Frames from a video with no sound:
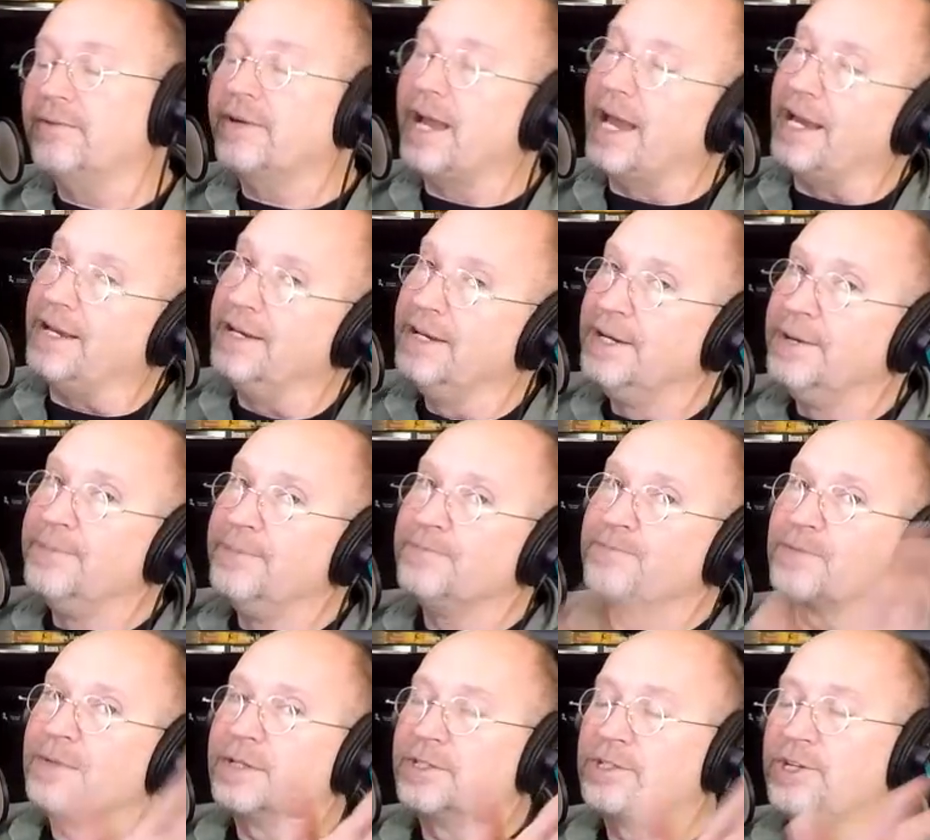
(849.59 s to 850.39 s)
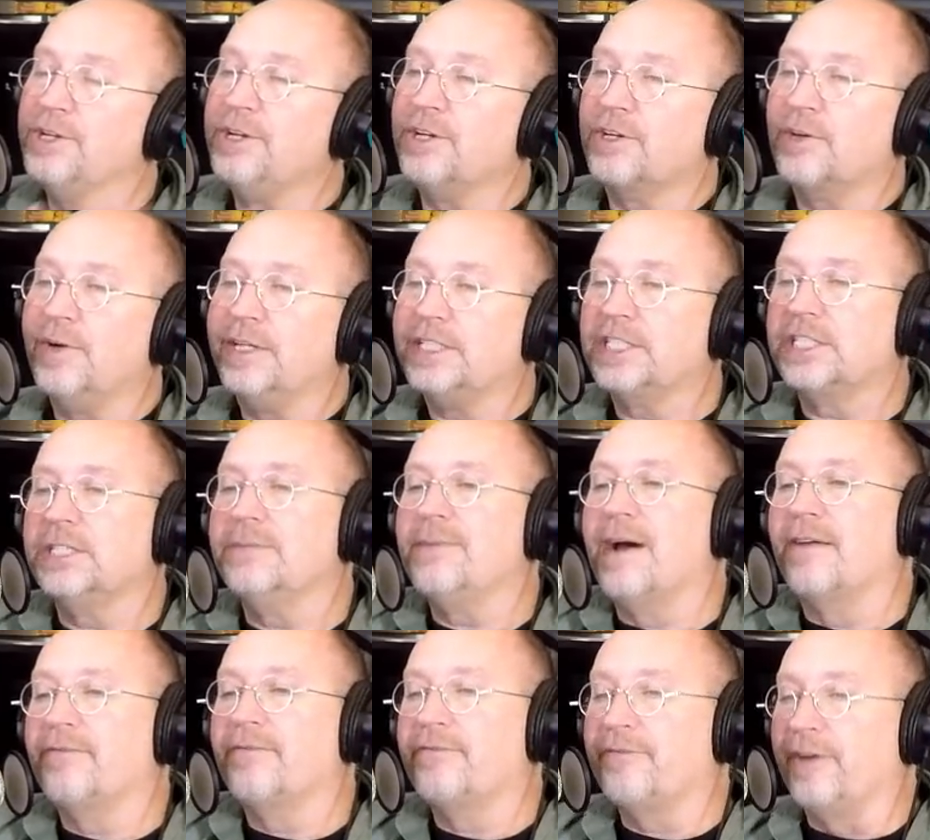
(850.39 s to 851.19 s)
Okay, to your
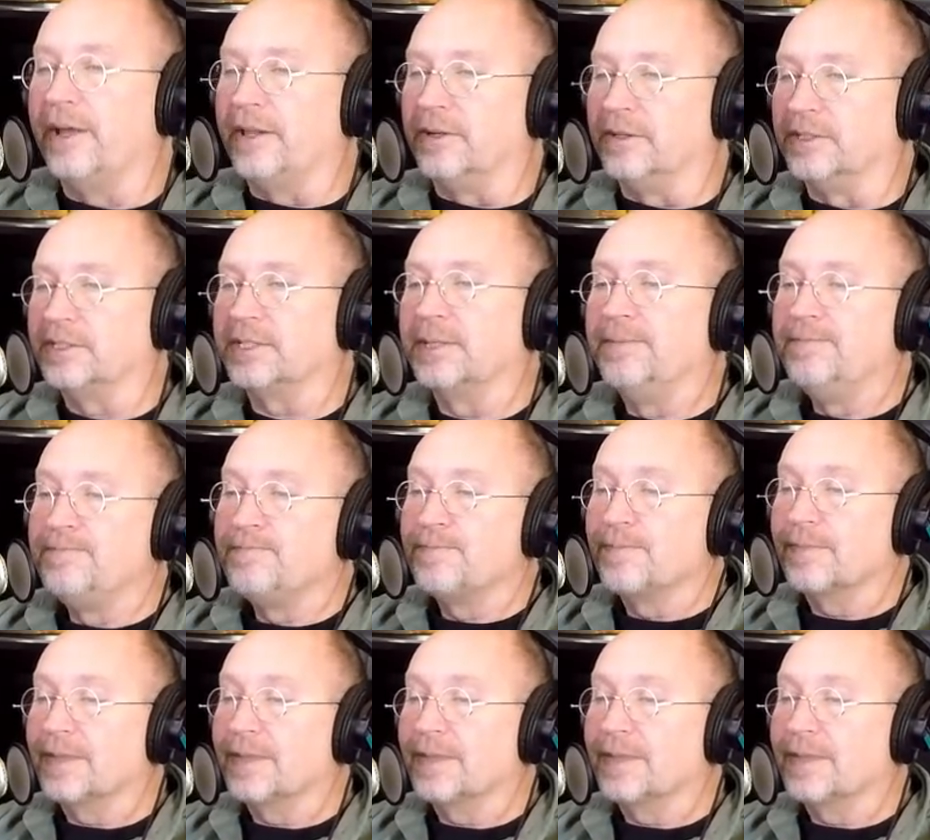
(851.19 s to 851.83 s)
question about feathers,